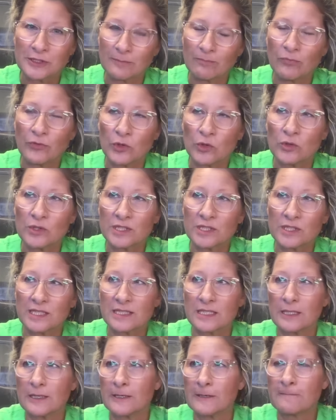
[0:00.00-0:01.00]
Of course, that's
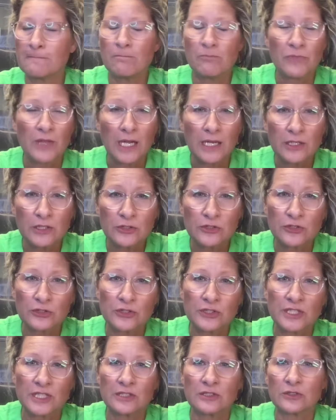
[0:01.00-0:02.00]
in there. How to use your
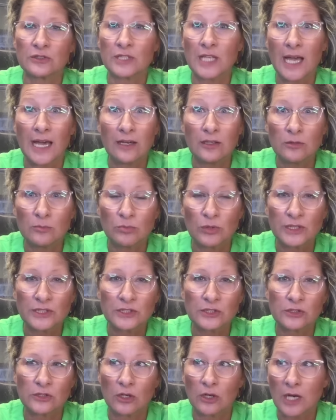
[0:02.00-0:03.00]
scissors, how to brush
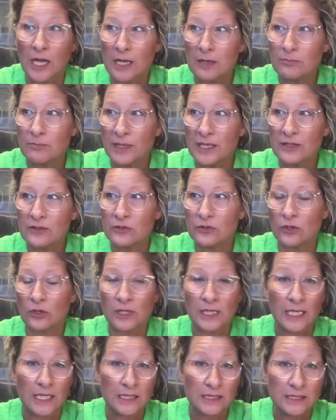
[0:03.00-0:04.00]
your dog, how to bathe your
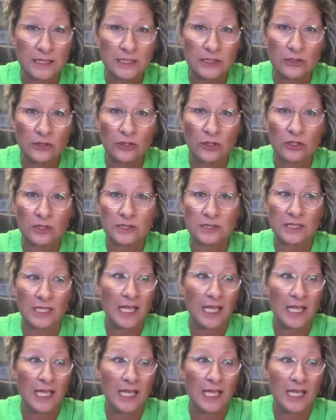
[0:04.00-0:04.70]
dog, how to clean your dog's